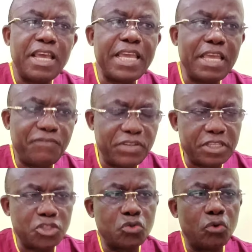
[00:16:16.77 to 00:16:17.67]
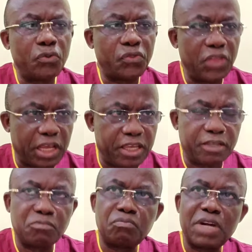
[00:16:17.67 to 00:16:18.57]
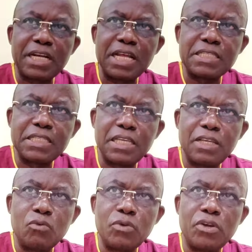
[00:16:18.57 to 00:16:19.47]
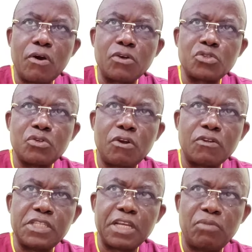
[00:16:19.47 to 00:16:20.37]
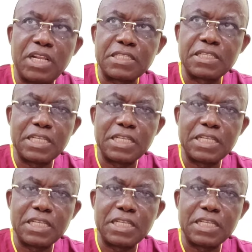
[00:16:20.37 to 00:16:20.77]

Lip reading: If it is too thick, pregnancy will also not take place.